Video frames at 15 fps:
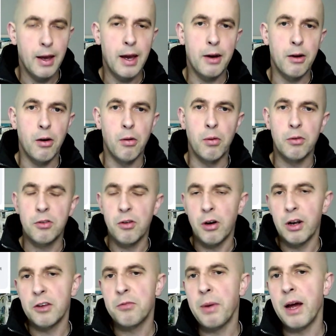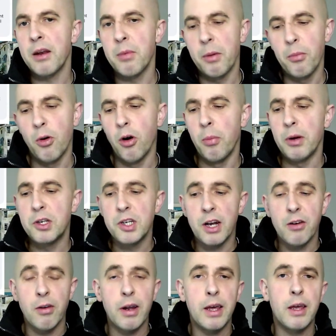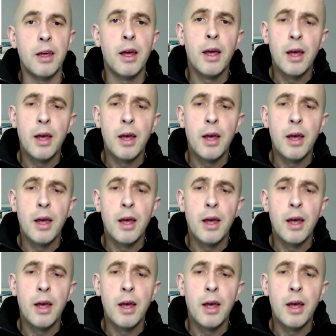and I'll expand a bit more. But generally,